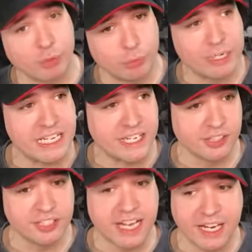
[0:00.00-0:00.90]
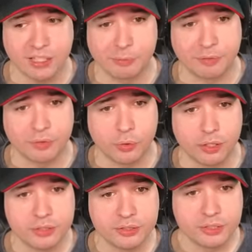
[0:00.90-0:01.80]
already killed an angler
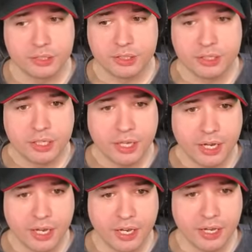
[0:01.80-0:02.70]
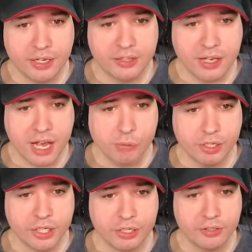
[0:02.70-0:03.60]
before. And, and now
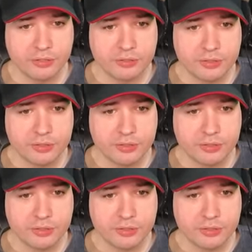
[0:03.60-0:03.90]
we're here.